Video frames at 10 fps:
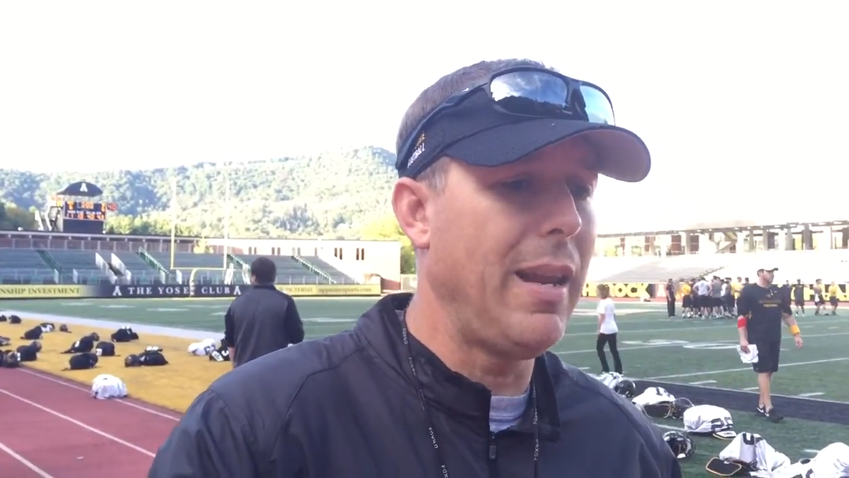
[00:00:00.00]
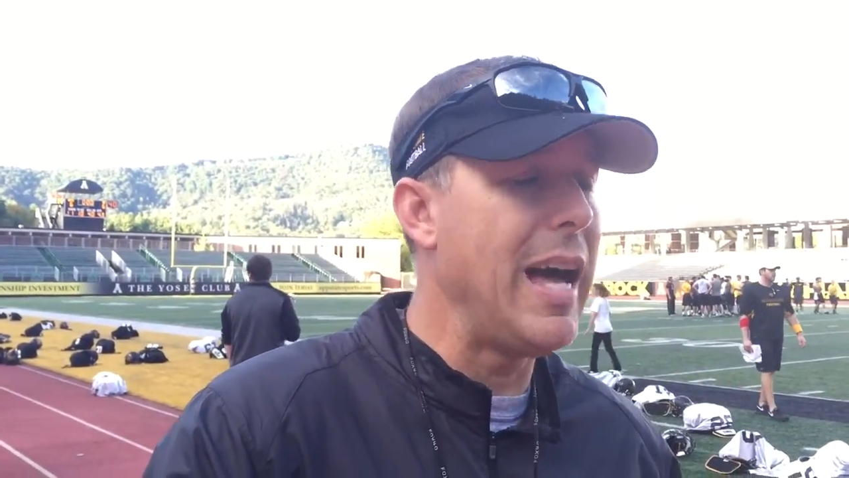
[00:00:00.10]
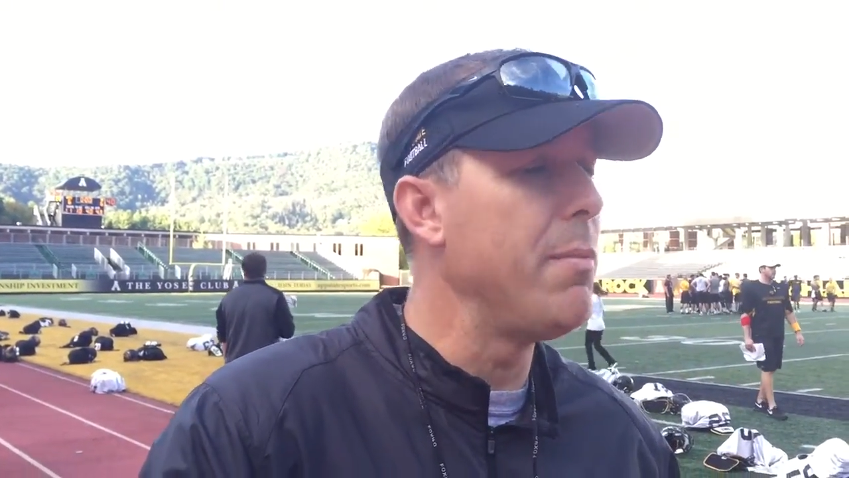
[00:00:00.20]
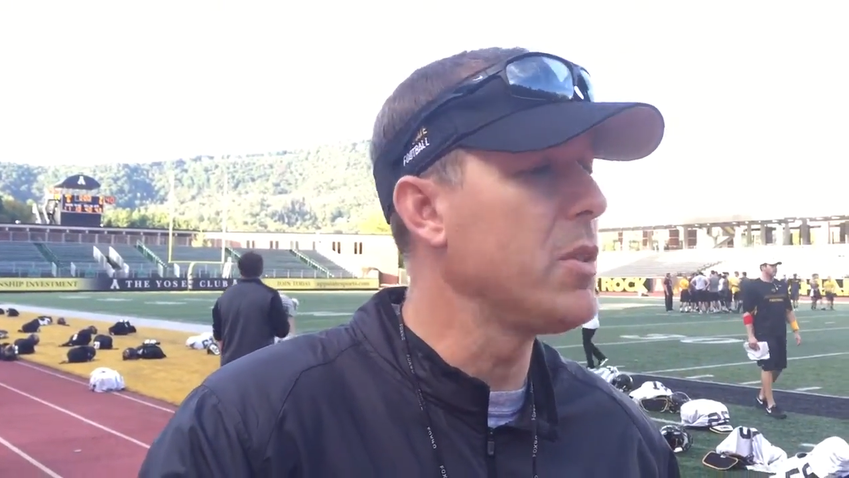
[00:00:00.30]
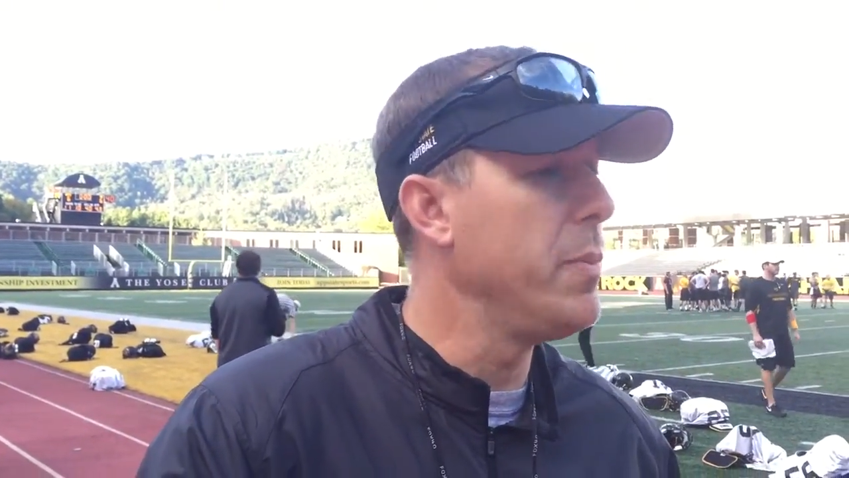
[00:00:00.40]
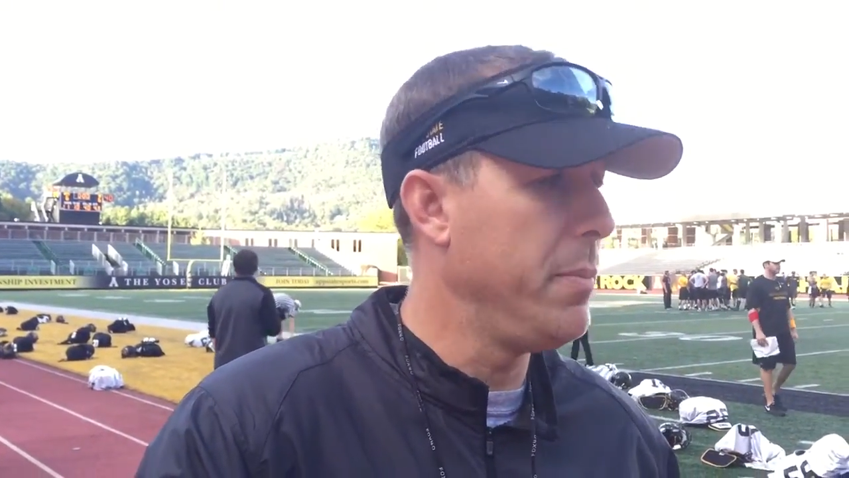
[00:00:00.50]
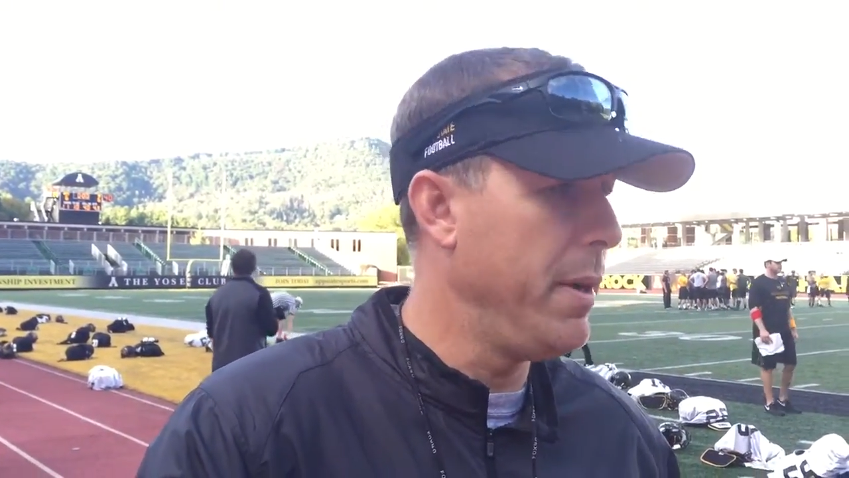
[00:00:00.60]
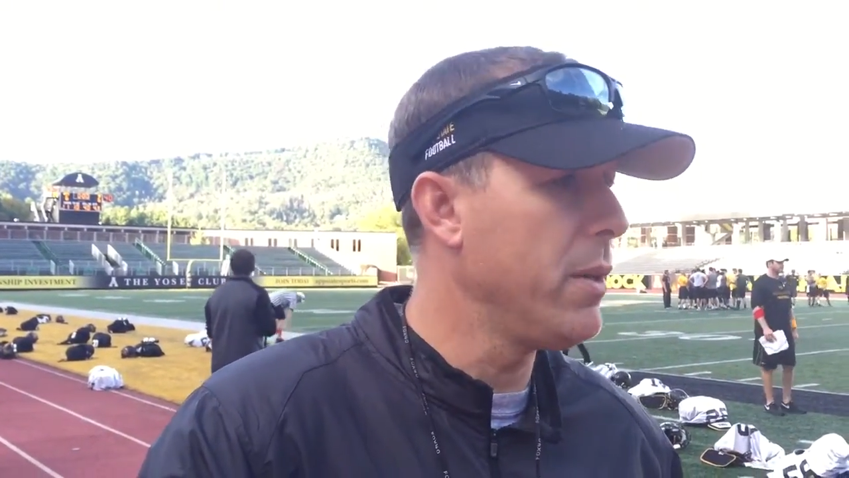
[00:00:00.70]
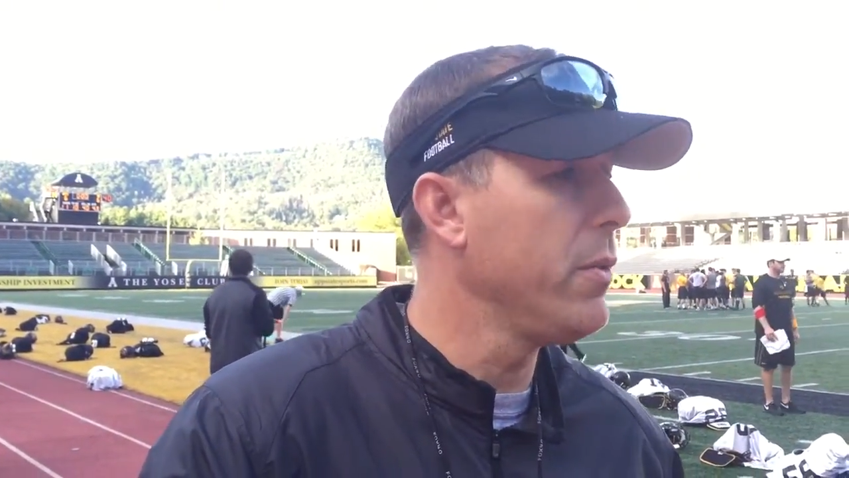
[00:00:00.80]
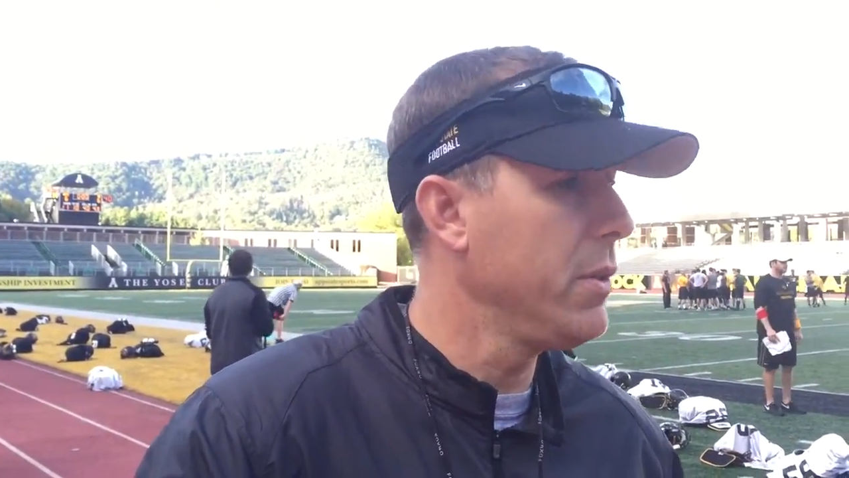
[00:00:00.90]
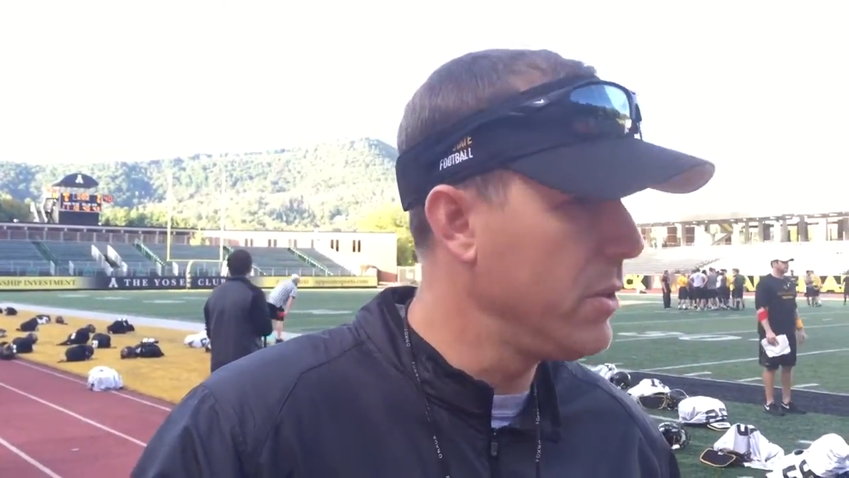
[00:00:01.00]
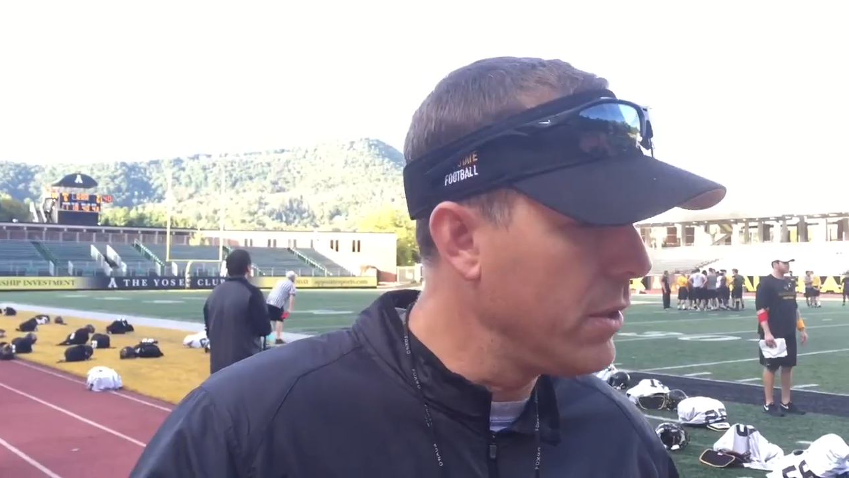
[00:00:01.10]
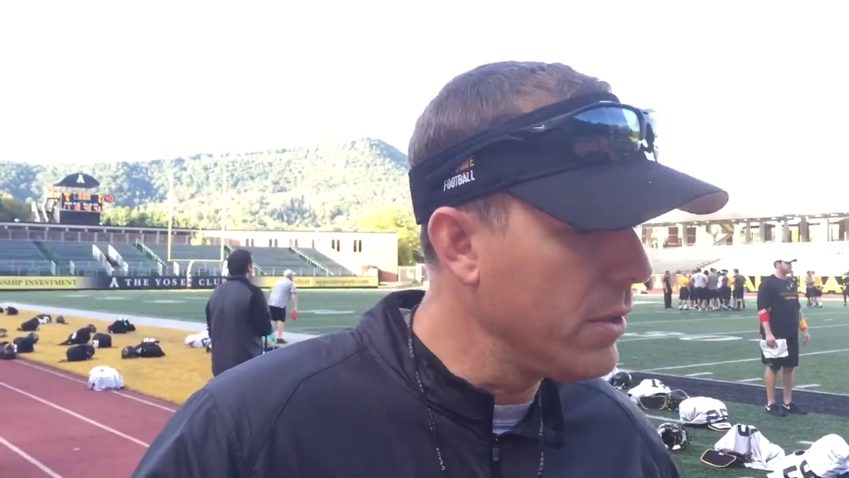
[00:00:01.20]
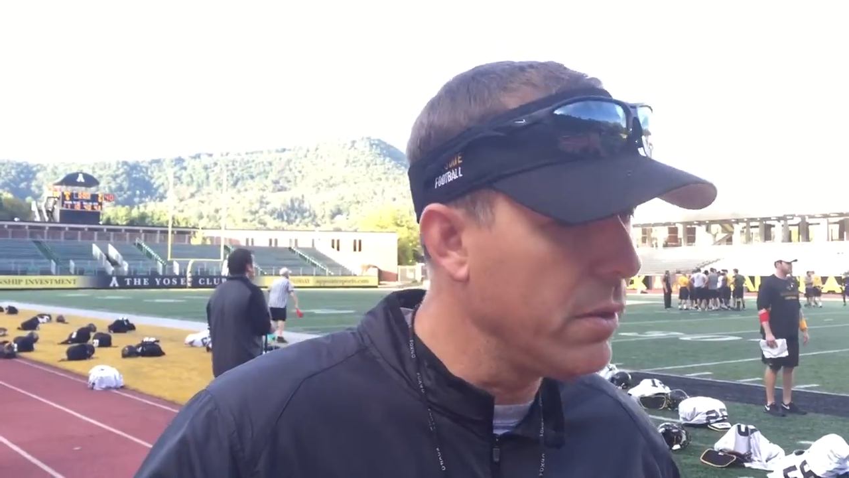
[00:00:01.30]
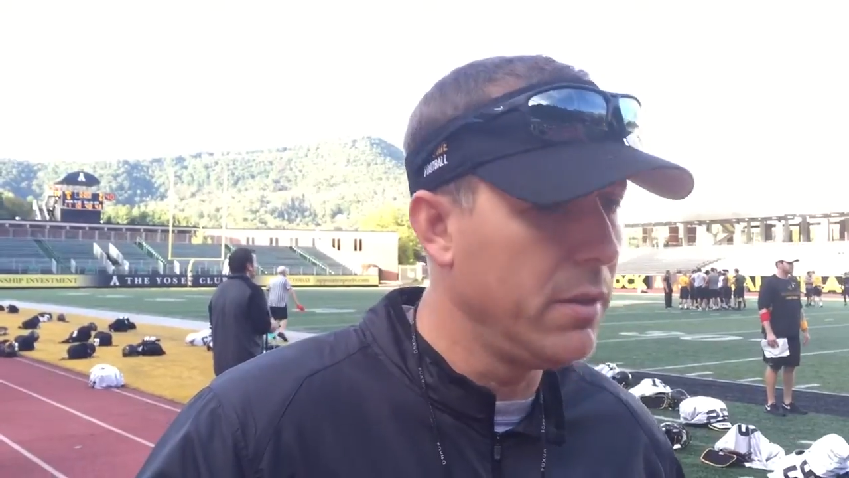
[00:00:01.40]
alignment's been better this
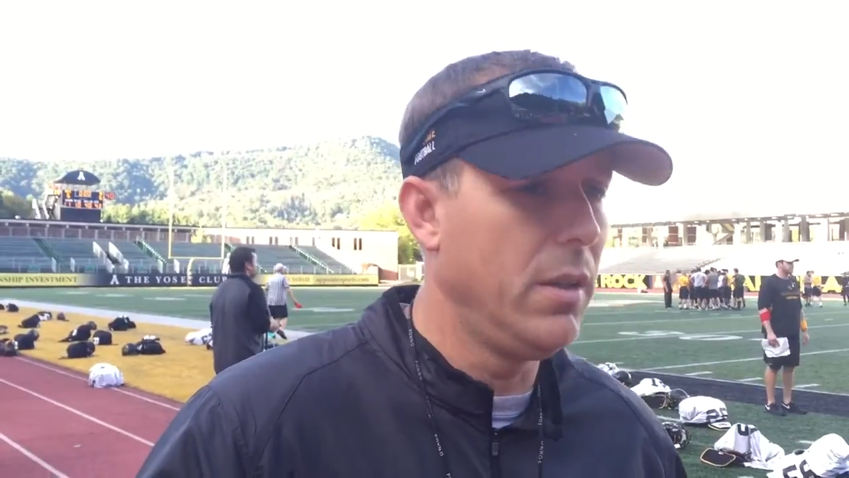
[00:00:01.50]
year.